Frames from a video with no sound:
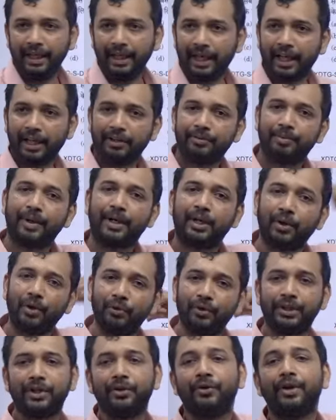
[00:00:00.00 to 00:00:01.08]
irrespective of
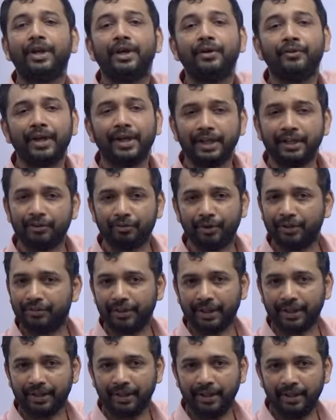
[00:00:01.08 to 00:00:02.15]
whichever way he is
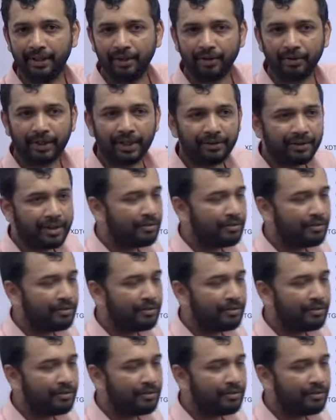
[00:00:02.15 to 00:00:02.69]
facing. So let's